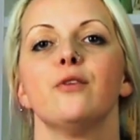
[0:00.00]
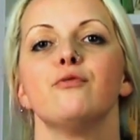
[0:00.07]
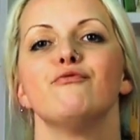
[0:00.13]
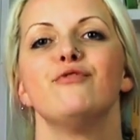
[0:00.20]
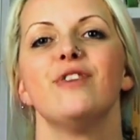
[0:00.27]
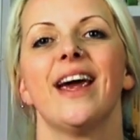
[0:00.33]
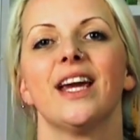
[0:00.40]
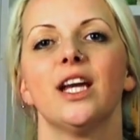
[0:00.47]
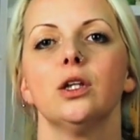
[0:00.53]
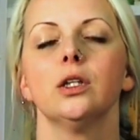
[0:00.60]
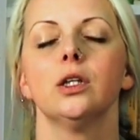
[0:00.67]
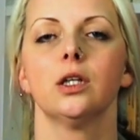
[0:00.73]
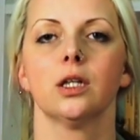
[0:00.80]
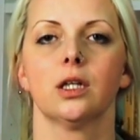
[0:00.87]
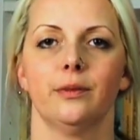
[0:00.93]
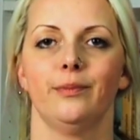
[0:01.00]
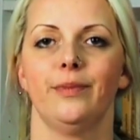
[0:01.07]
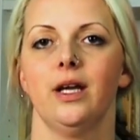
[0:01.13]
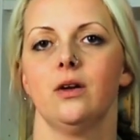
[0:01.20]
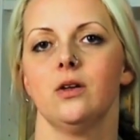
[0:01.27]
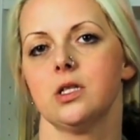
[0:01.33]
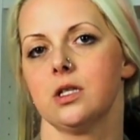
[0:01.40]
regular
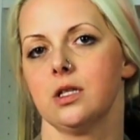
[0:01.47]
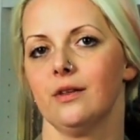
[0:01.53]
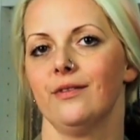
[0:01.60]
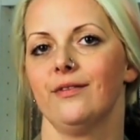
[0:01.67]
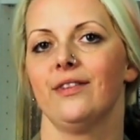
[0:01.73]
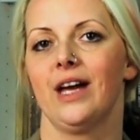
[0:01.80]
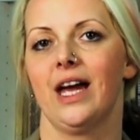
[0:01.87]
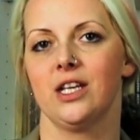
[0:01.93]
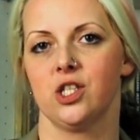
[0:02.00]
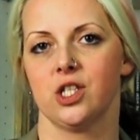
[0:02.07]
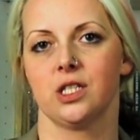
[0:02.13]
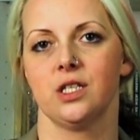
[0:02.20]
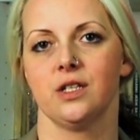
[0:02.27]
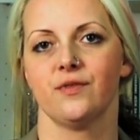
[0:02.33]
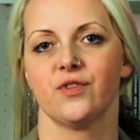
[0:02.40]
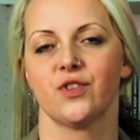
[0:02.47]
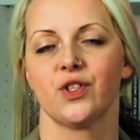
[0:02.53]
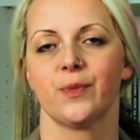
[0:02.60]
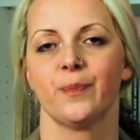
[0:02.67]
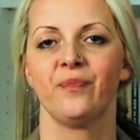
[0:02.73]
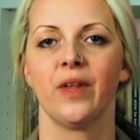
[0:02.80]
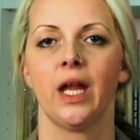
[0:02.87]
comparison of
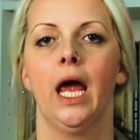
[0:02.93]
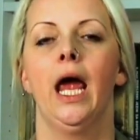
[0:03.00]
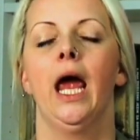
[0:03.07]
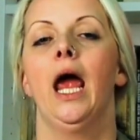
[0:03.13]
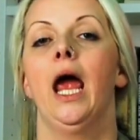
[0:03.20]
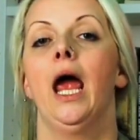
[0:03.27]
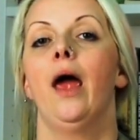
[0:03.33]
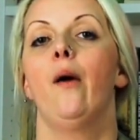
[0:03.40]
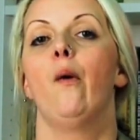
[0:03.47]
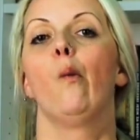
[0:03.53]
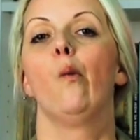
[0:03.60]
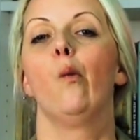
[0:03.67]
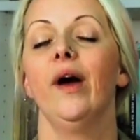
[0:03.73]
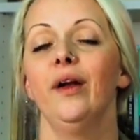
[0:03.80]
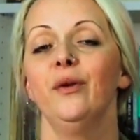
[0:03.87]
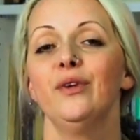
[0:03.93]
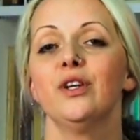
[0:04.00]
adjectives. When